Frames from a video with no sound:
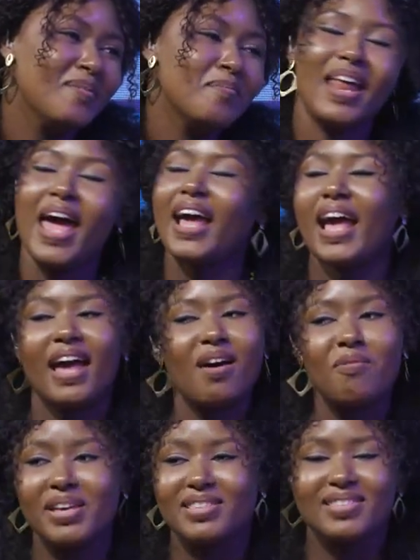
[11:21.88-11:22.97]
but I, I
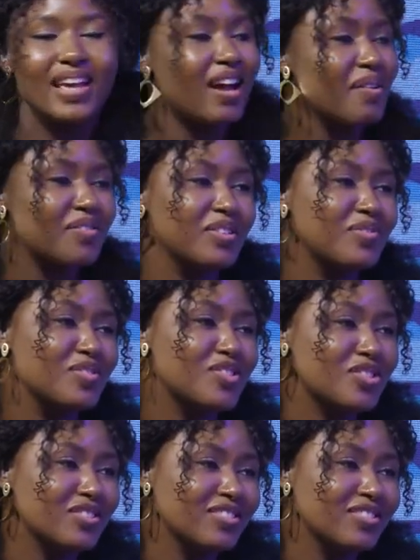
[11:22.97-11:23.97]
can't wait. I can't wait for the future.